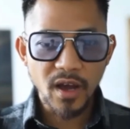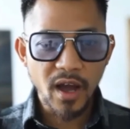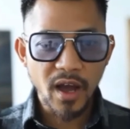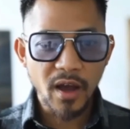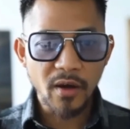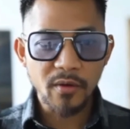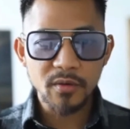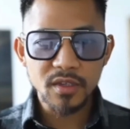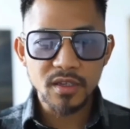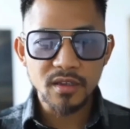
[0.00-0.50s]
I
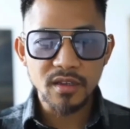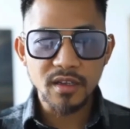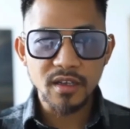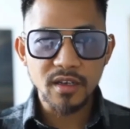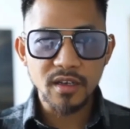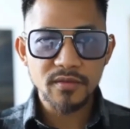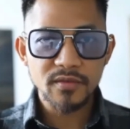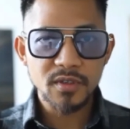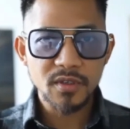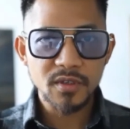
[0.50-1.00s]
would
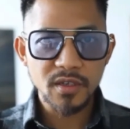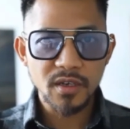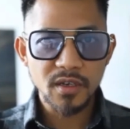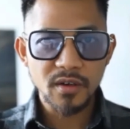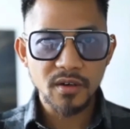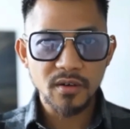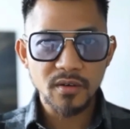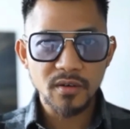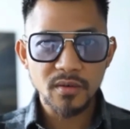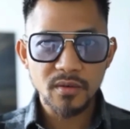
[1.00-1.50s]
love to
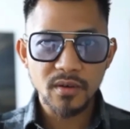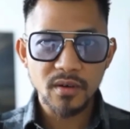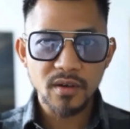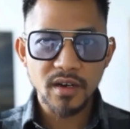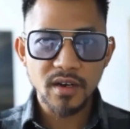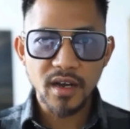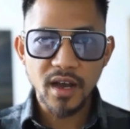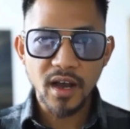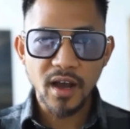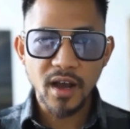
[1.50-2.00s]
know
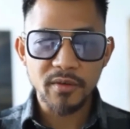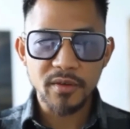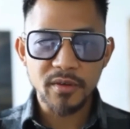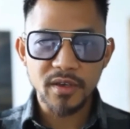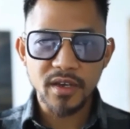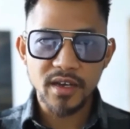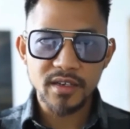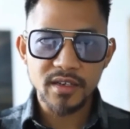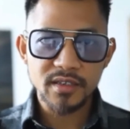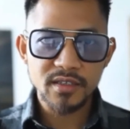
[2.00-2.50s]
how you
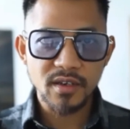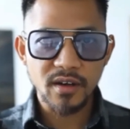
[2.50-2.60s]
guys